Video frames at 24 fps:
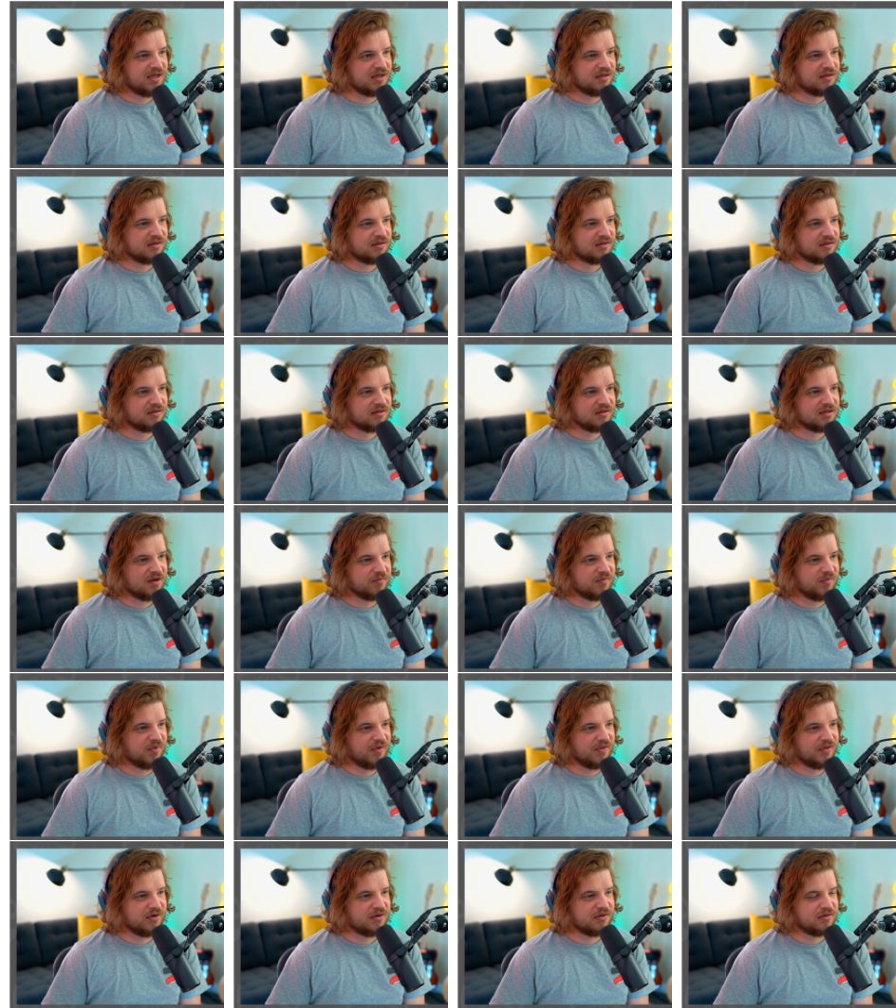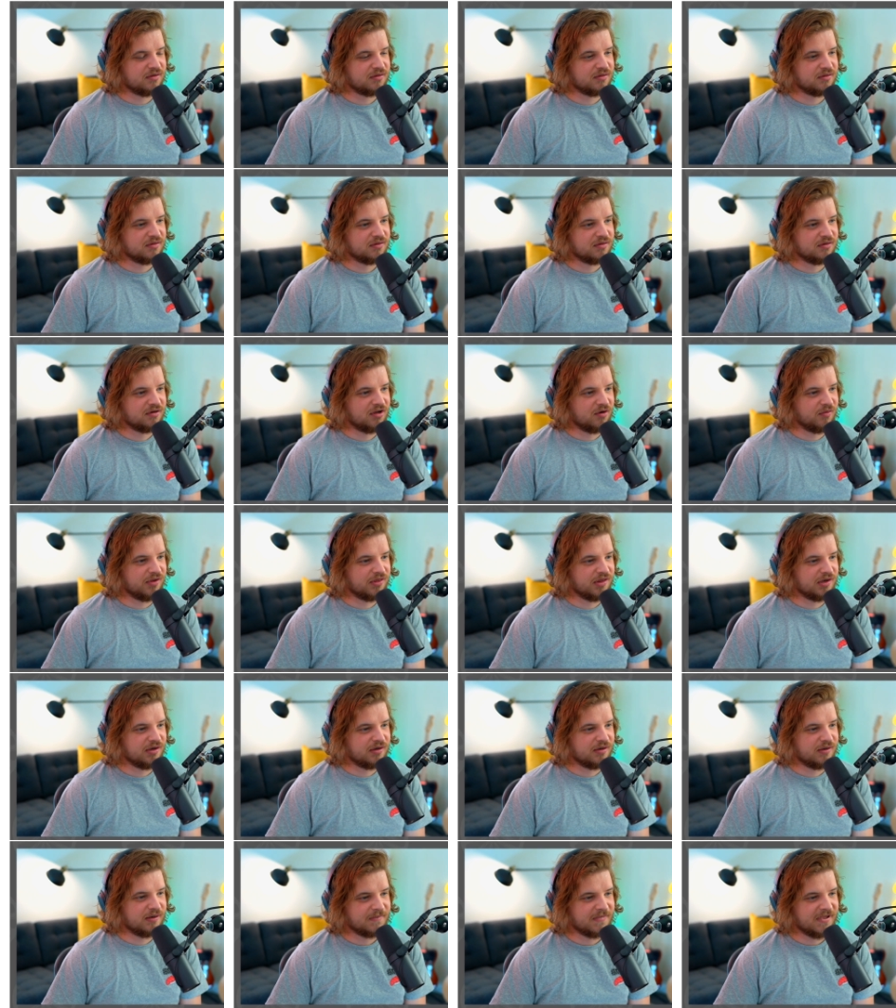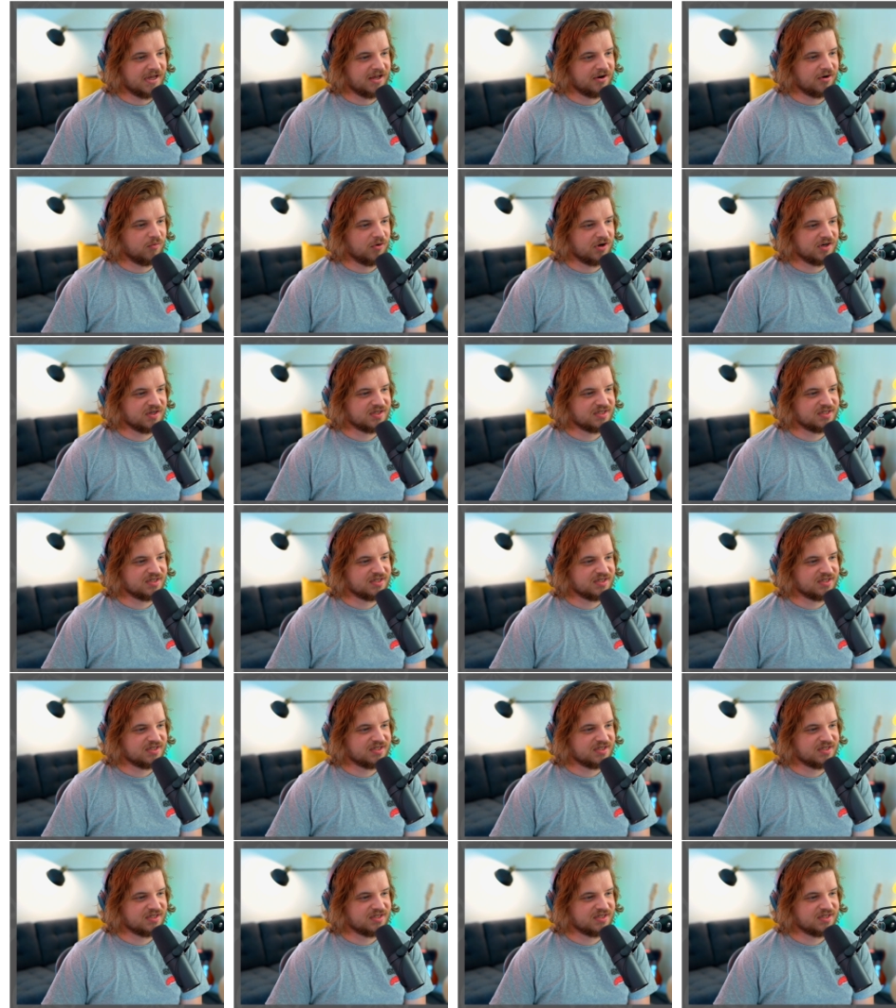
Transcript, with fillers: no, can't be bothered. Not worth it. I don't want